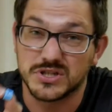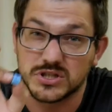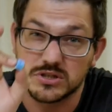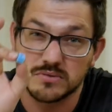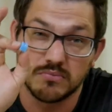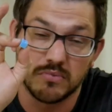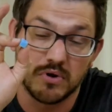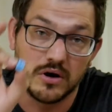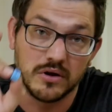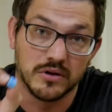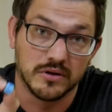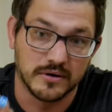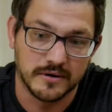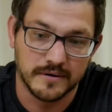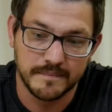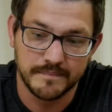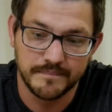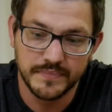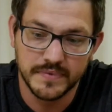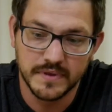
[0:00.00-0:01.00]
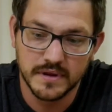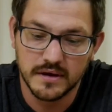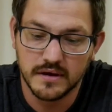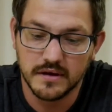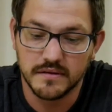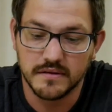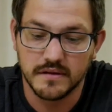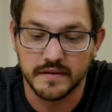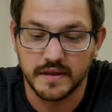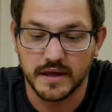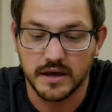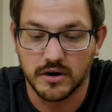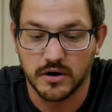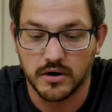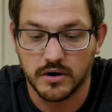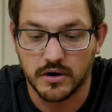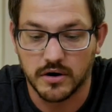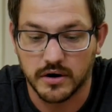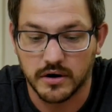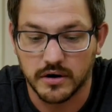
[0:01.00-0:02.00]
So I'm showing that here where I
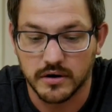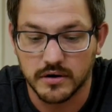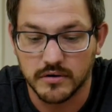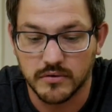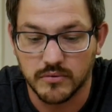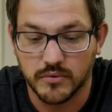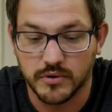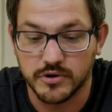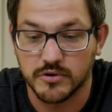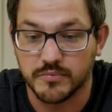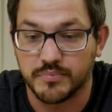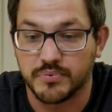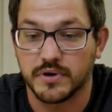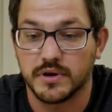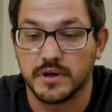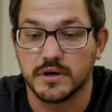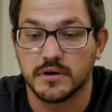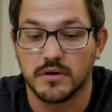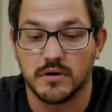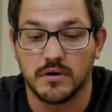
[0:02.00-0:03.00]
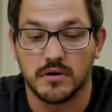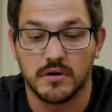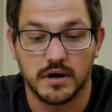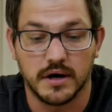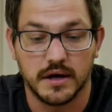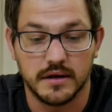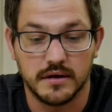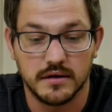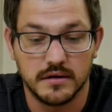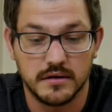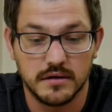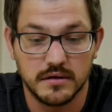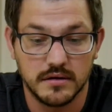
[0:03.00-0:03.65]
printed one with the hole up,